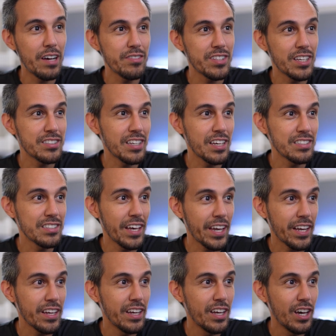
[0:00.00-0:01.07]
that says like,
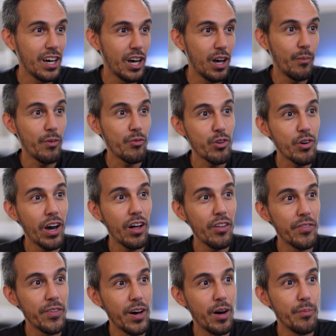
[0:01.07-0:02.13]
um, if you held
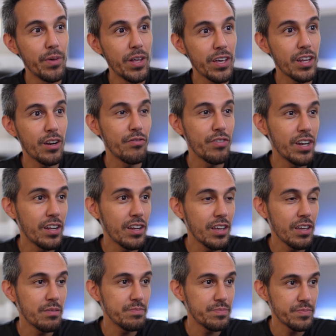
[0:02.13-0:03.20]
a million
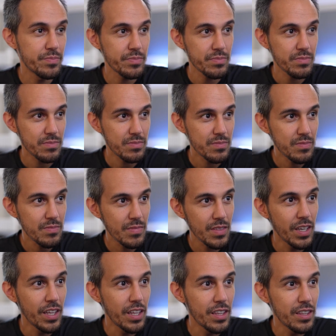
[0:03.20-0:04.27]
Affinity,
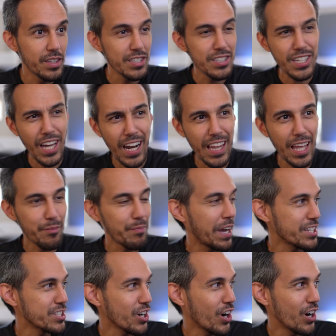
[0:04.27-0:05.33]
this is kind of like my
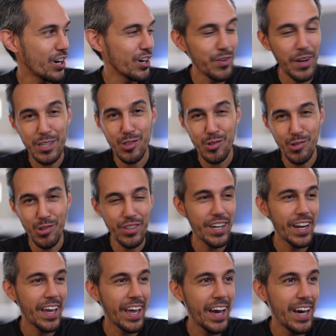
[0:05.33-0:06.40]
chart, my tool that
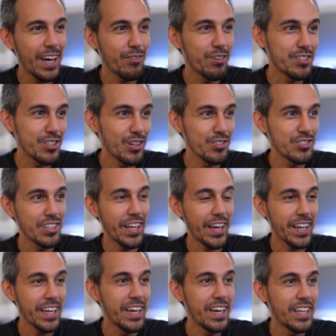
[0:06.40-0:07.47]
I had, where it shows you like,
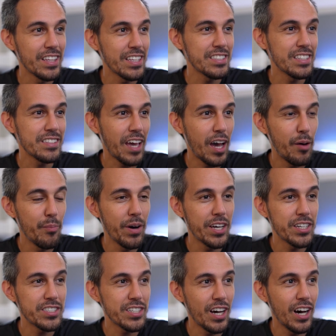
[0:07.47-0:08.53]
this is how
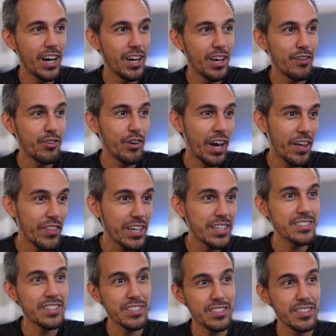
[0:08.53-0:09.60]
much, uh, if you had this,
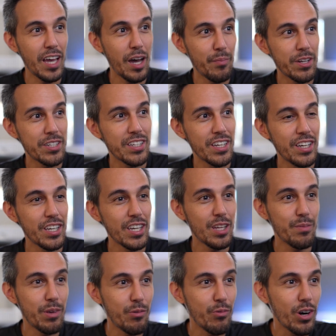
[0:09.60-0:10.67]
this is how much it'd
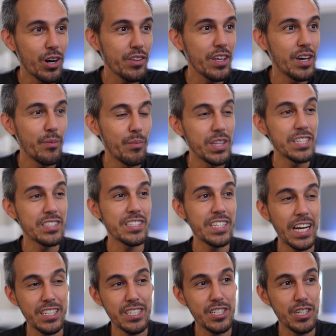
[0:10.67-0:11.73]
be worth, but this is
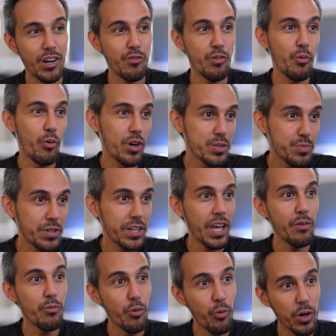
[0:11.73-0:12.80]
actually showing rewards per day,
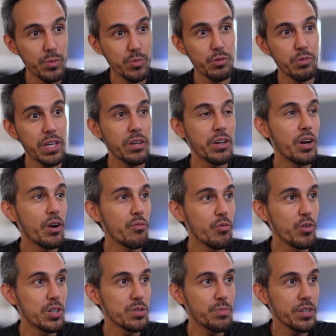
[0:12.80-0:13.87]
rewards per week,
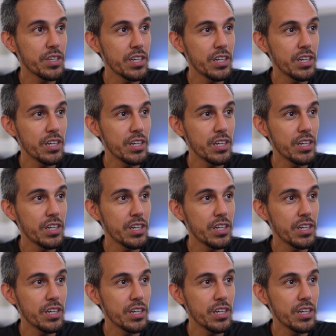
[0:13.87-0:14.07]
rewards per year,